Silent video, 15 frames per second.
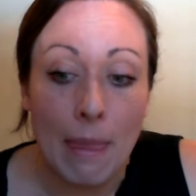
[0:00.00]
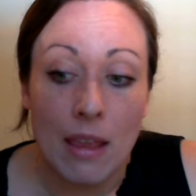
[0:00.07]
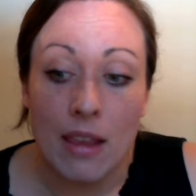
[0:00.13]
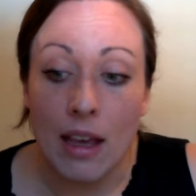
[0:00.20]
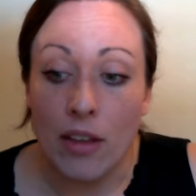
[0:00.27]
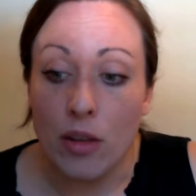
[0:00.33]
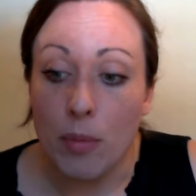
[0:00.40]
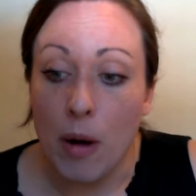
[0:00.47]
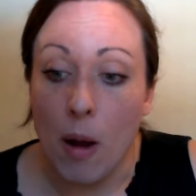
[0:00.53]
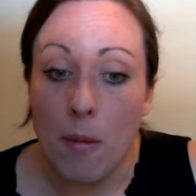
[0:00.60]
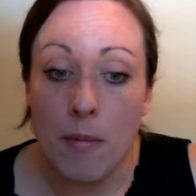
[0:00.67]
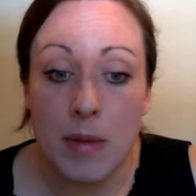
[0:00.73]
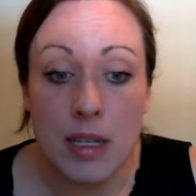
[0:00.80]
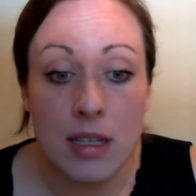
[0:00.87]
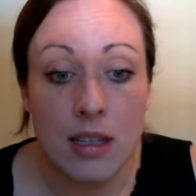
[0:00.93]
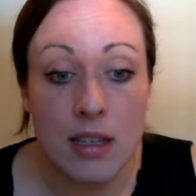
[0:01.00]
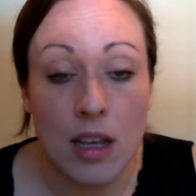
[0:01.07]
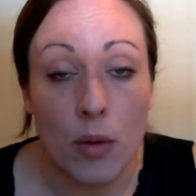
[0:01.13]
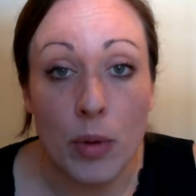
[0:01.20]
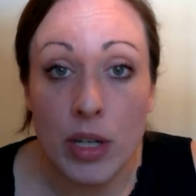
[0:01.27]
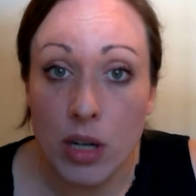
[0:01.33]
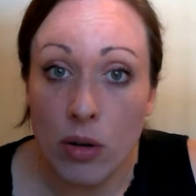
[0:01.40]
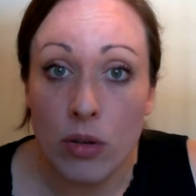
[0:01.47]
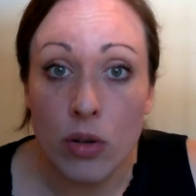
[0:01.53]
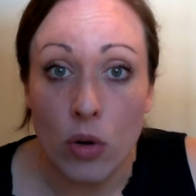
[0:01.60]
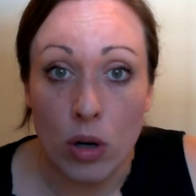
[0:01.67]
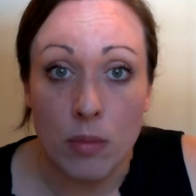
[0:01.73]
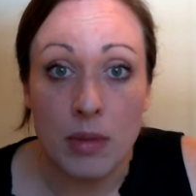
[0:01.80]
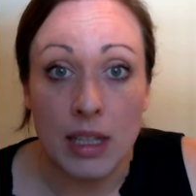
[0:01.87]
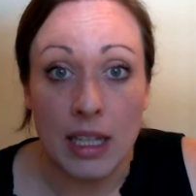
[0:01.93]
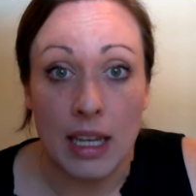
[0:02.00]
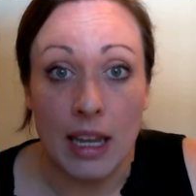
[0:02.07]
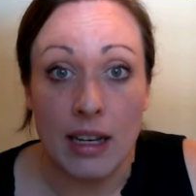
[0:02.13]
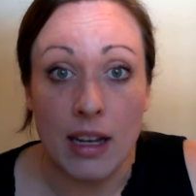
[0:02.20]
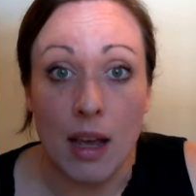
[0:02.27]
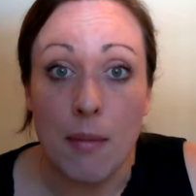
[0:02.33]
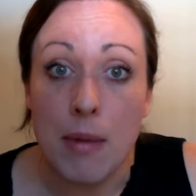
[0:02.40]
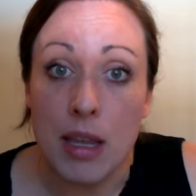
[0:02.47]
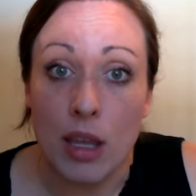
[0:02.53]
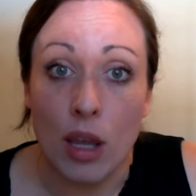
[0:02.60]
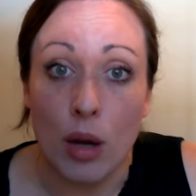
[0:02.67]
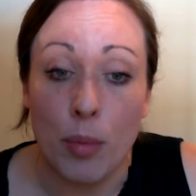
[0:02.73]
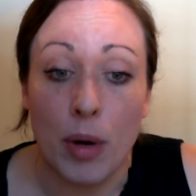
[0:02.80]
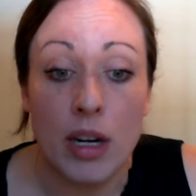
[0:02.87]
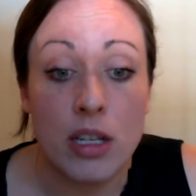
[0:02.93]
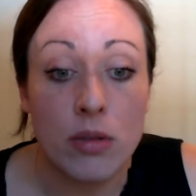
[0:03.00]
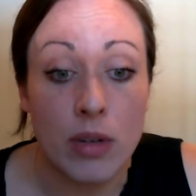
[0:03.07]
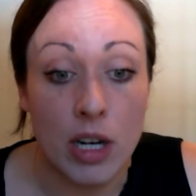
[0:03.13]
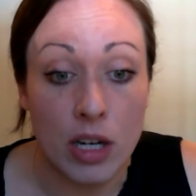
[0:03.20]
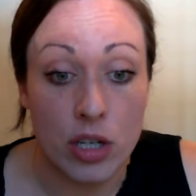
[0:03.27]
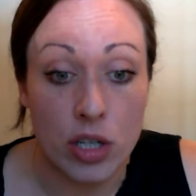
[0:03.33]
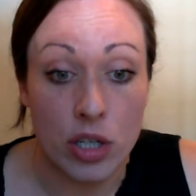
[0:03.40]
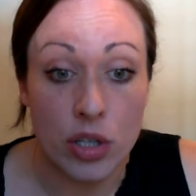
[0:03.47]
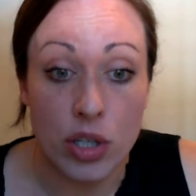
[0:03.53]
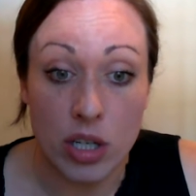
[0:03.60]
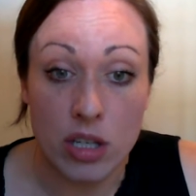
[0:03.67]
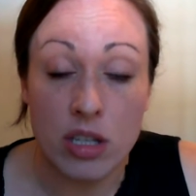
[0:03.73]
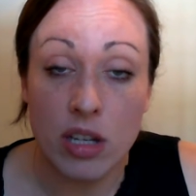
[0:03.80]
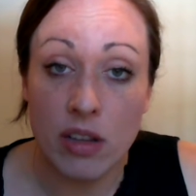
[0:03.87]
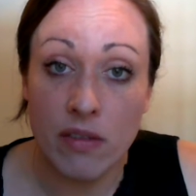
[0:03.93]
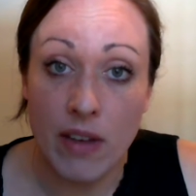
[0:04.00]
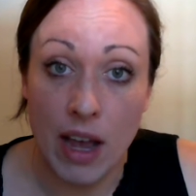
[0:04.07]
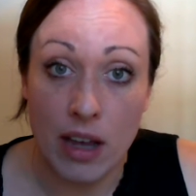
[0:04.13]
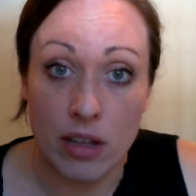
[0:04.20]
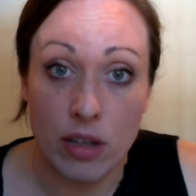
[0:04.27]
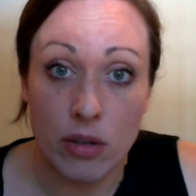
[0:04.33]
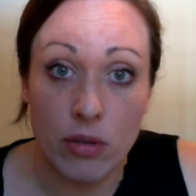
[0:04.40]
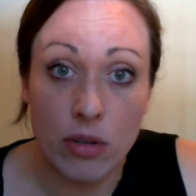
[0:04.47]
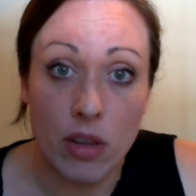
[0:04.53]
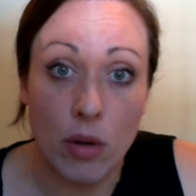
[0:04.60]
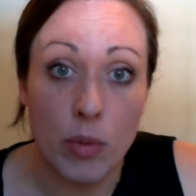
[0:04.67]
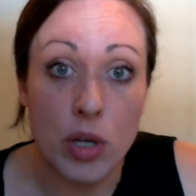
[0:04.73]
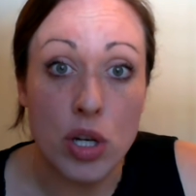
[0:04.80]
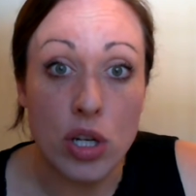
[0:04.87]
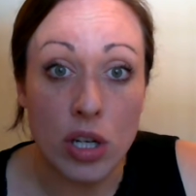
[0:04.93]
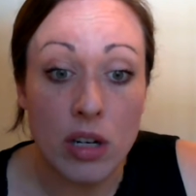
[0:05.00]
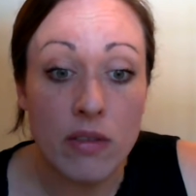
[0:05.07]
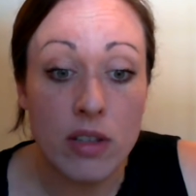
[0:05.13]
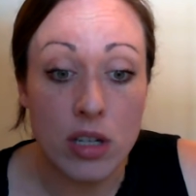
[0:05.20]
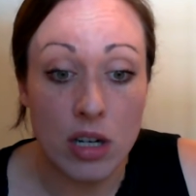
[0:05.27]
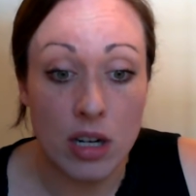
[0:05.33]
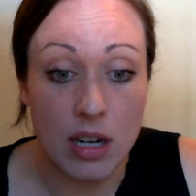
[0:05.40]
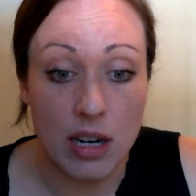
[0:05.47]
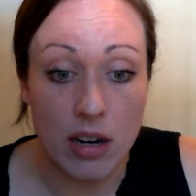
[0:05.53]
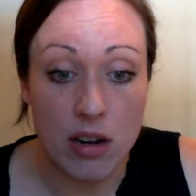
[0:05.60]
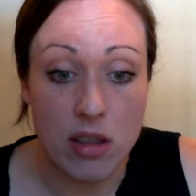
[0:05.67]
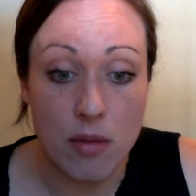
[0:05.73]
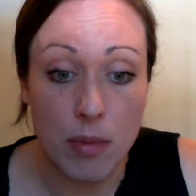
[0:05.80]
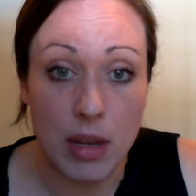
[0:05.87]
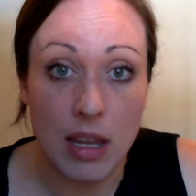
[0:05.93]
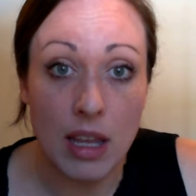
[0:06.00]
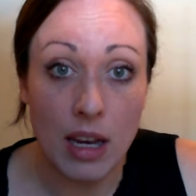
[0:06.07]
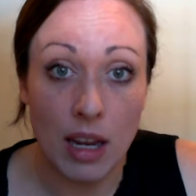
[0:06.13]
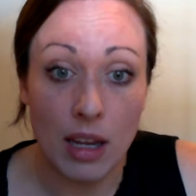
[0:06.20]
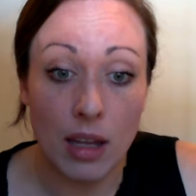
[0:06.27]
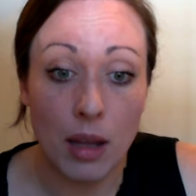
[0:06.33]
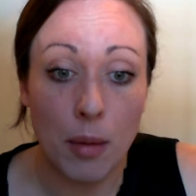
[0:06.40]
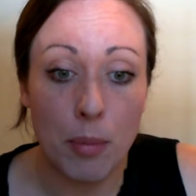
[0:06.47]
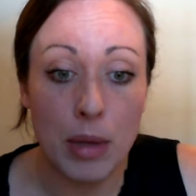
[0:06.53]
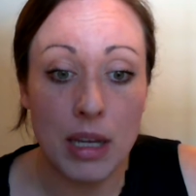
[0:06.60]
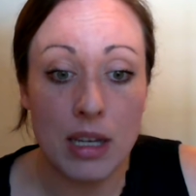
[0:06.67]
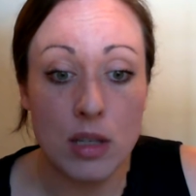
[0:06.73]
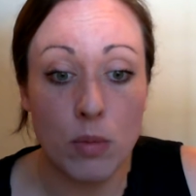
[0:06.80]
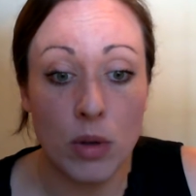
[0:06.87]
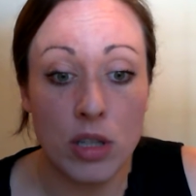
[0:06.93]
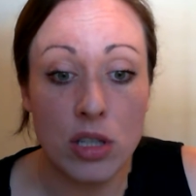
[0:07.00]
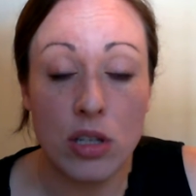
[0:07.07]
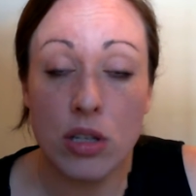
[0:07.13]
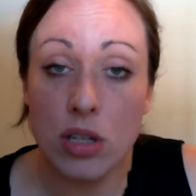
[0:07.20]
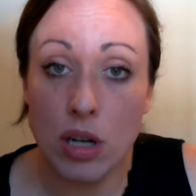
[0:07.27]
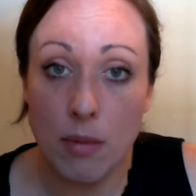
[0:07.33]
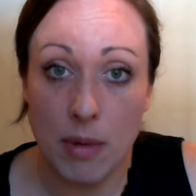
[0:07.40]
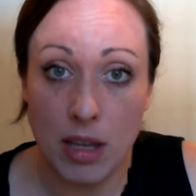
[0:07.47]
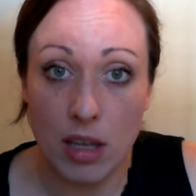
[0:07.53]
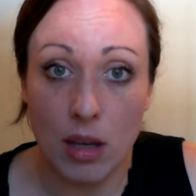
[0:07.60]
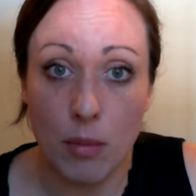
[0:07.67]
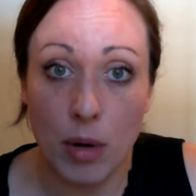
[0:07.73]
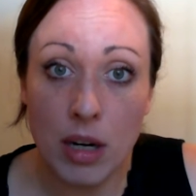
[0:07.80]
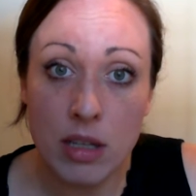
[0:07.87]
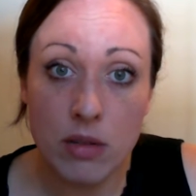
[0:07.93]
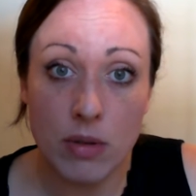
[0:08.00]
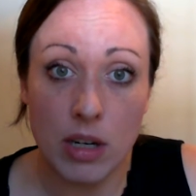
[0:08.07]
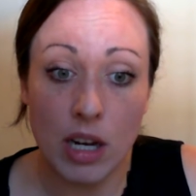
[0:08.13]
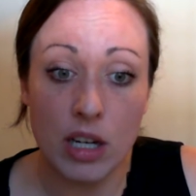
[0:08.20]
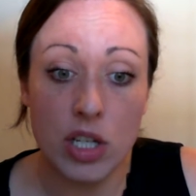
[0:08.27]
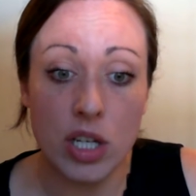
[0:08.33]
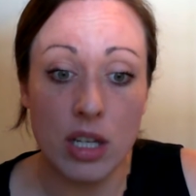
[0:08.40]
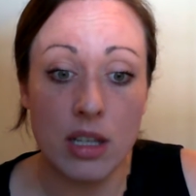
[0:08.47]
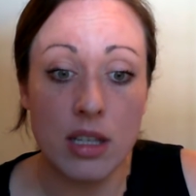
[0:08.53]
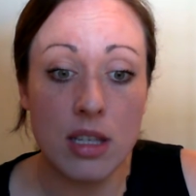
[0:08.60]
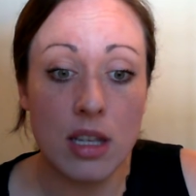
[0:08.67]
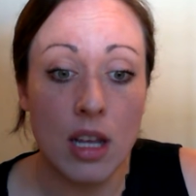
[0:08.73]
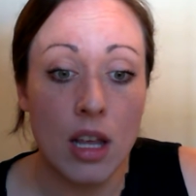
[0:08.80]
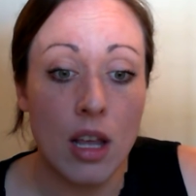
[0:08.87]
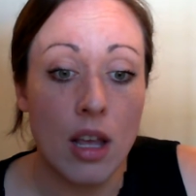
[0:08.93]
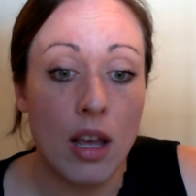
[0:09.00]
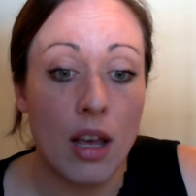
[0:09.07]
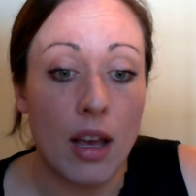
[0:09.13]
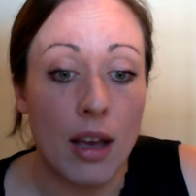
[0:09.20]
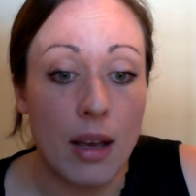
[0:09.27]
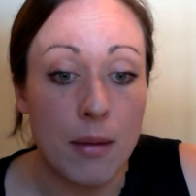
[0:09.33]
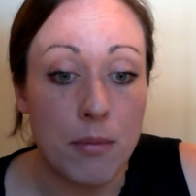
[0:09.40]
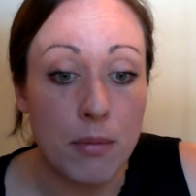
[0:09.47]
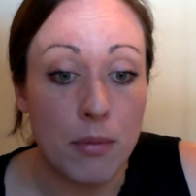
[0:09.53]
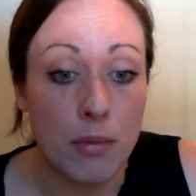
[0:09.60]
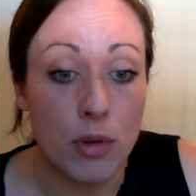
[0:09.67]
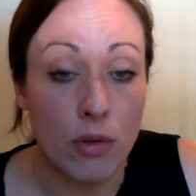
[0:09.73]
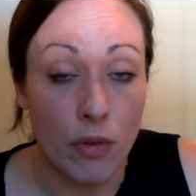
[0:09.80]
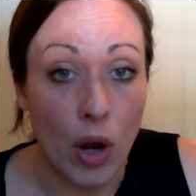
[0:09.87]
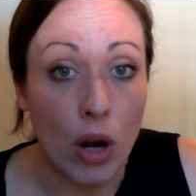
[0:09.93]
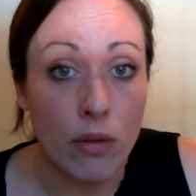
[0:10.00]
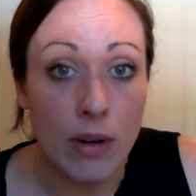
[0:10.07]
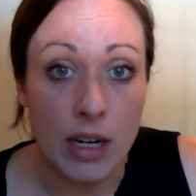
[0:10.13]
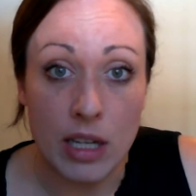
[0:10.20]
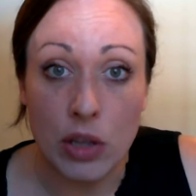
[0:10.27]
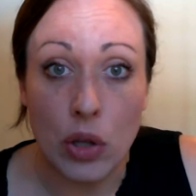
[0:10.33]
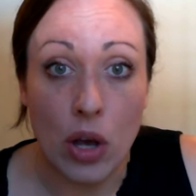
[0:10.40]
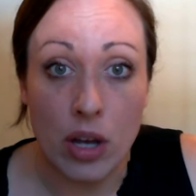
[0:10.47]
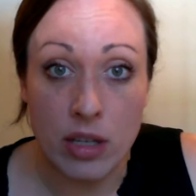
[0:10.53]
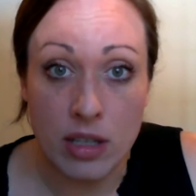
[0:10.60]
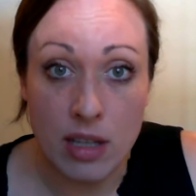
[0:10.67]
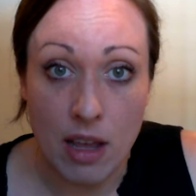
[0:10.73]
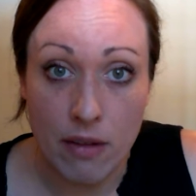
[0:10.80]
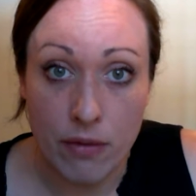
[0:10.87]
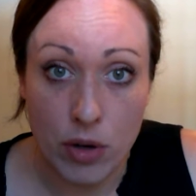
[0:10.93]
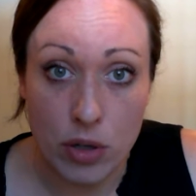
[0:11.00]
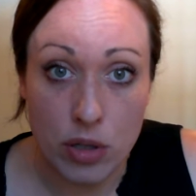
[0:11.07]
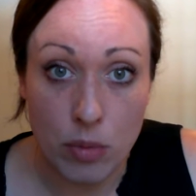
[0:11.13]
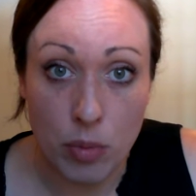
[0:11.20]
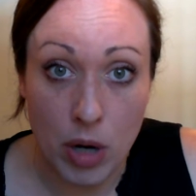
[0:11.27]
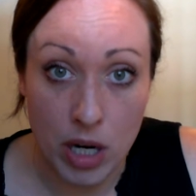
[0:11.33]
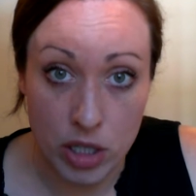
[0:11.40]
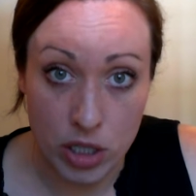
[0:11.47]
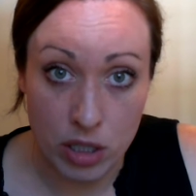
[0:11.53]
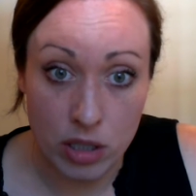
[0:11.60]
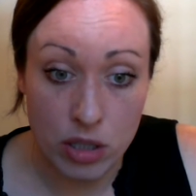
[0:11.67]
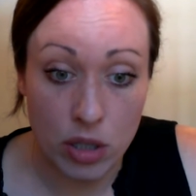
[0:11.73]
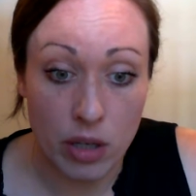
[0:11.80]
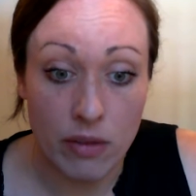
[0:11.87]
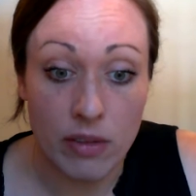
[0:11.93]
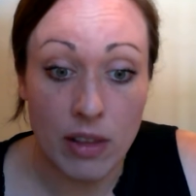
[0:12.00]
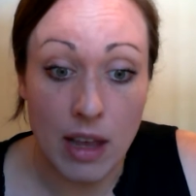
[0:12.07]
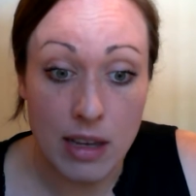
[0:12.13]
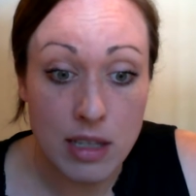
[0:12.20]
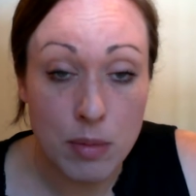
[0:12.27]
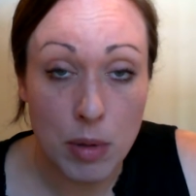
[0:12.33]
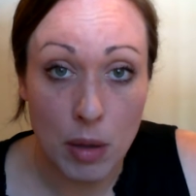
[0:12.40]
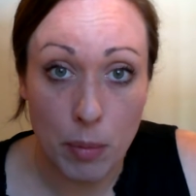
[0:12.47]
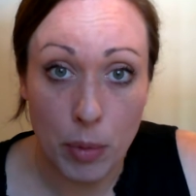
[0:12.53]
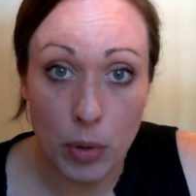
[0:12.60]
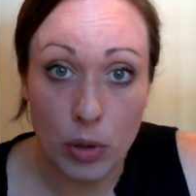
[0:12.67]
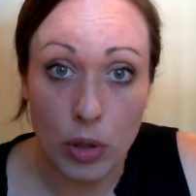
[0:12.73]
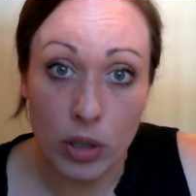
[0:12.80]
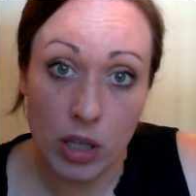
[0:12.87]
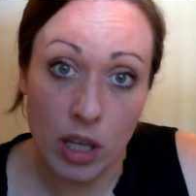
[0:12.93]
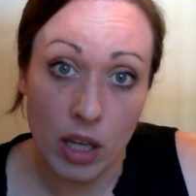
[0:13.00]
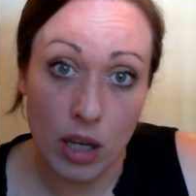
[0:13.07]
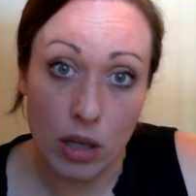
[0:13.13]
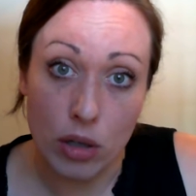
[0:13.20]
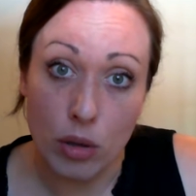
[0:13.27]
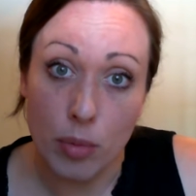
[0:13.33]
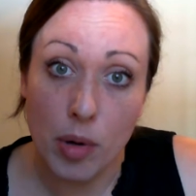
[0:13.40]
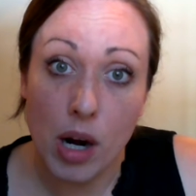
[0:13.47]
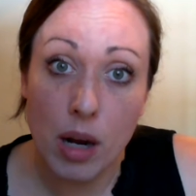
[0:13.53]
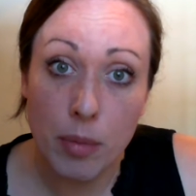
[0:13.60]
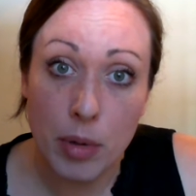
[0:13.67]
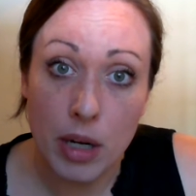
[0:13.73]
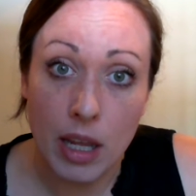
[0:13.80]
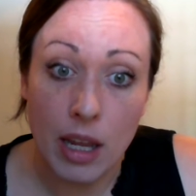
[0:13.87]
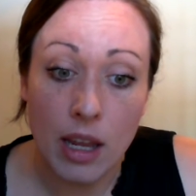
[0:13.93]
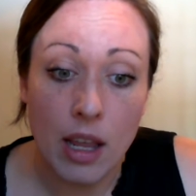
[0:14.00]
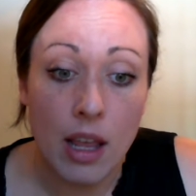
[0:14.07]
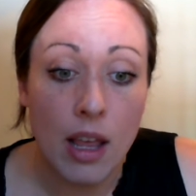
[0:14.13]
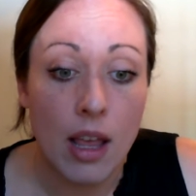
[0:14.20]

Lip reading: Now the problem is that we don't normally end up making a price reduction just to the value that we should have started on in the beginning, because once you start making price reductions, you've already lost that first impression, so you have less people looking at your property.